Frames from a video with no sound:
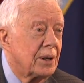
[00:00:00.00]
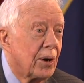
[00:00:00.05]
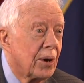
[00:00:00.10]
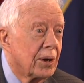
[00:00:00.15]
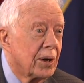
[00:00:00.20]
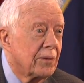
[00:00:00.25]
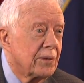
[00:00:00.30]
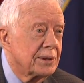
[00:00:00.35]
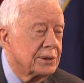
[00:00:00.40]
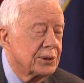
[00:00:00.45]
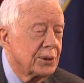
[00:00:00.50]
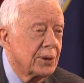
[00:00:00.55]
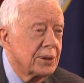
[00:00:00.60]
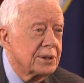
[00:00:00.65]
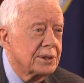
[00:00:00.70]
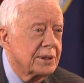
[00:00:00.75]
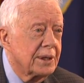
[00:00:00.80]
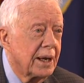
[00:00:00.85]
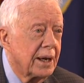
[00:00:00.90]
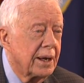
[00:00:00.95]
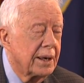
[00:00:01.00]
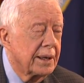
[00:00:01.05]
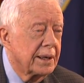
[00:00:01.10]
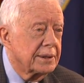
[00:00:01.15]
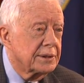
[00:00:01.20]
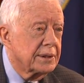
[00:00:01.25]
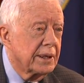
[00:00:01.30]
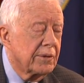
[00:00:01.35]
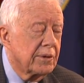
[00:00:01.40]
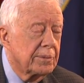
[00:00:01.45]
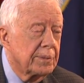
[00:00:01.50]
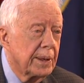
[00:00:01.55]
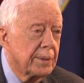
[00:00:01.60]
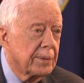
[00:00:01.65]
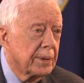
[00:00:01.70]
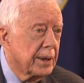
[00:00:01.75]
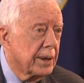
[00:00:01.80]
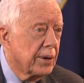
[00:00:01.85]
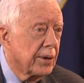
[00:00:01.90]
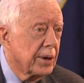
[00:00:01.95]
all over Georgetown, and several
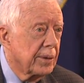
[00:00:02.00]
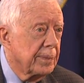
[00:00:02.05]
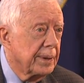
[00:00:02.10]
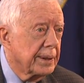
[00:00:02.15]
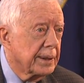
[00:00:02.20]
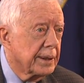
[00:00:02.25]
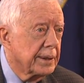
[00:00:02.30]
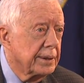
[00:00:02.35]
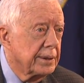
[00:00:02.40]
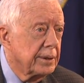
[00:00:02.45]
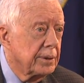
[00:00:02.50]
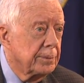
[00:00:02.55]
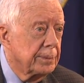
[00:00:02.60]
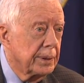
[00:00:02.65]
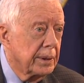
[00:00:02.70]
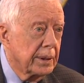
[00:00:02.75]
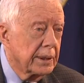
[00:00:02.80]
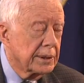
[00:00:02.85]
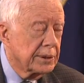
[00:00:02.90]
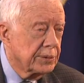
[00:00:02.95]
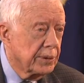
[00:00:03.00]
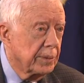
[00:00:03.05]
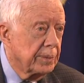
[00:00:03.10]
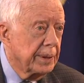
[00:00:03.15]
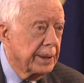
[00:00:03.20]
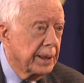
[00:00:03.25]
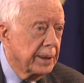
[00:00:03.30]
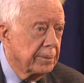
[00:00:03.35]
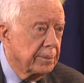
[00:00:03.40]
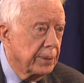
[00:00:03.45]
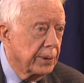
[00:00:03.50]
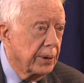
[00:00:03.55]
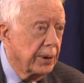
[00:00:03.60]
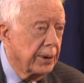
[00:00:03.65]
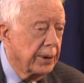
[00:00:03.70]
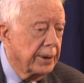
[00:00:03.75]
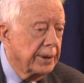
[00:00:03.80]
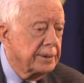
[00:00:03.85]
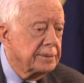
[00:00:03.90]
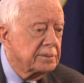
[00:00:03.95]
people had already been killed. Buildings were being
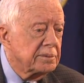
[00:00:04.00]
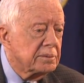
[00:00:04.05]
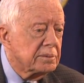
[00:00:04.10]
burned,